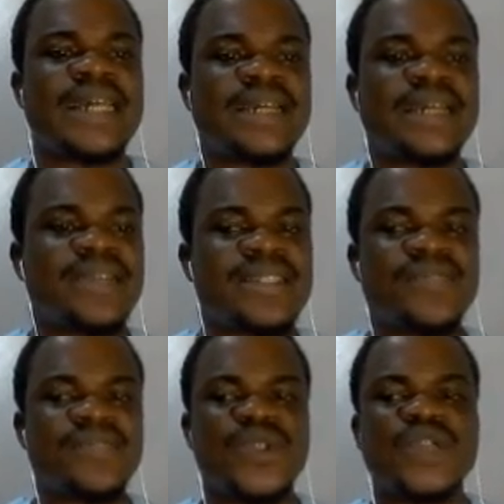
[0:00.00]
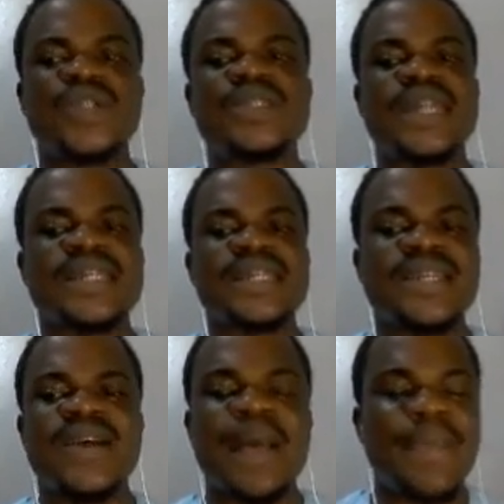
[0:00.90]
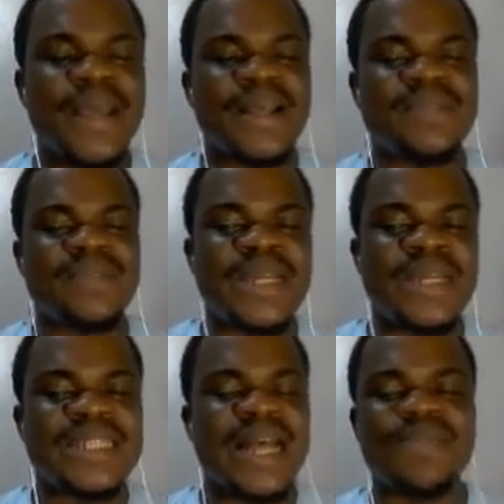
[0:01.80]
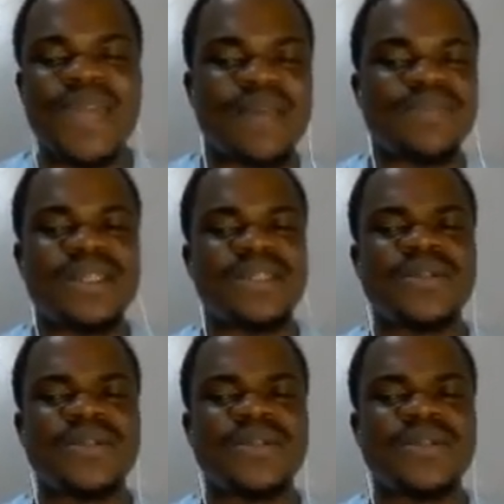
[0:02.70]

aggressive. You not just start saying, "Abeg, please calm down, please."